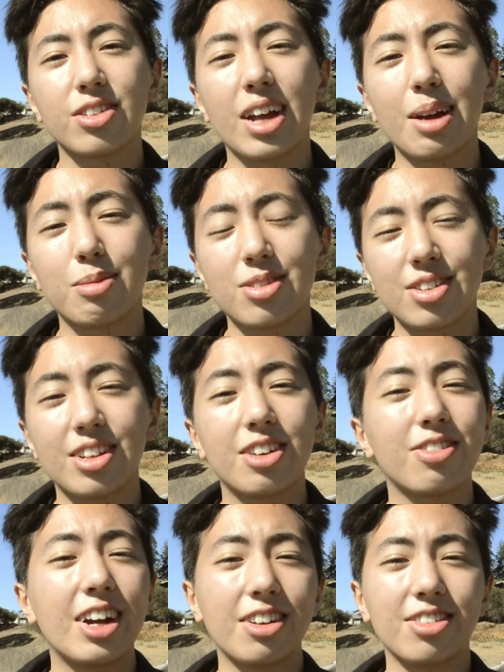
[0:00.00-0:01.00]
I'm still
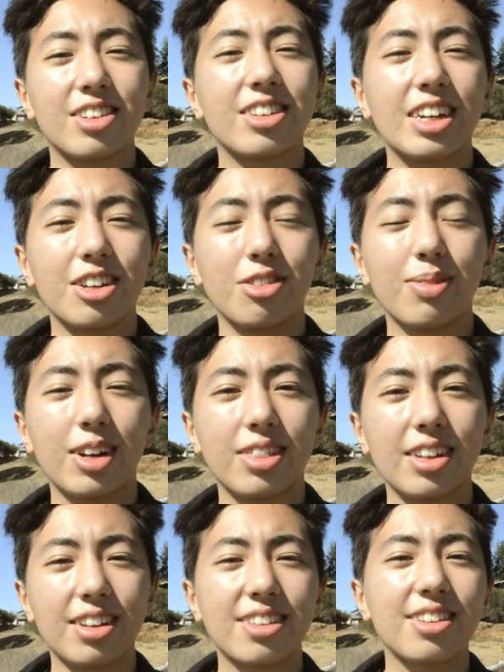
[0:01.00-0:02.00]
around to tell you about
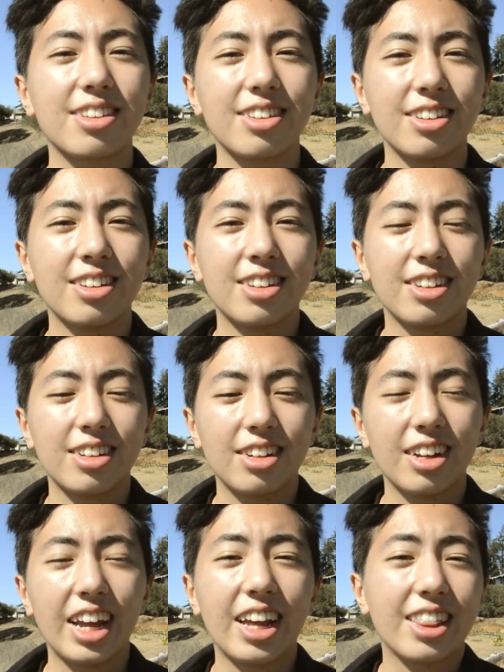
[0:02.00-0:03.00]
this
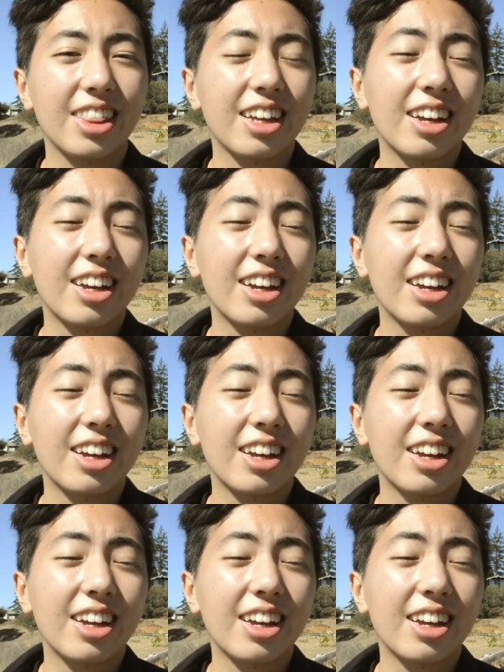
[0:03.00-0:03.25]
in the